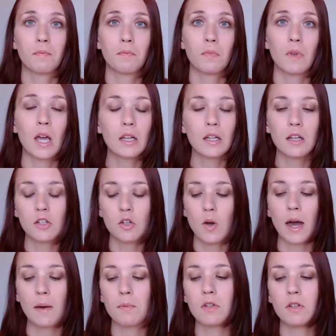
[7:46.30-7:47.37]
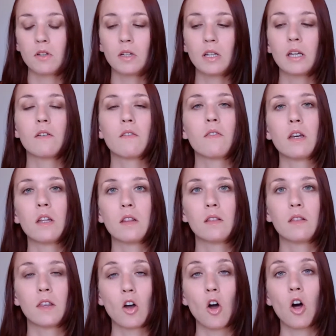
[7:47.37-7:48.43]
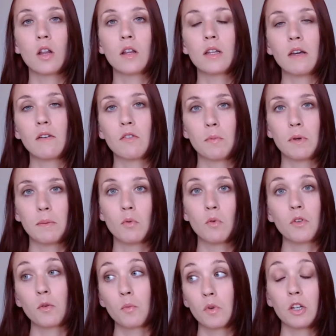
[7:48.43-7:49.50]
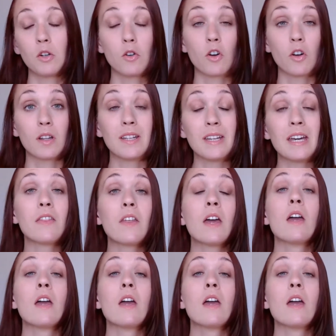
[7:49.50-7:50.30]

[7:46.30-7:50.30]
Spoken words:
unless you happen to live in the colony of the people with the really crooked teeth,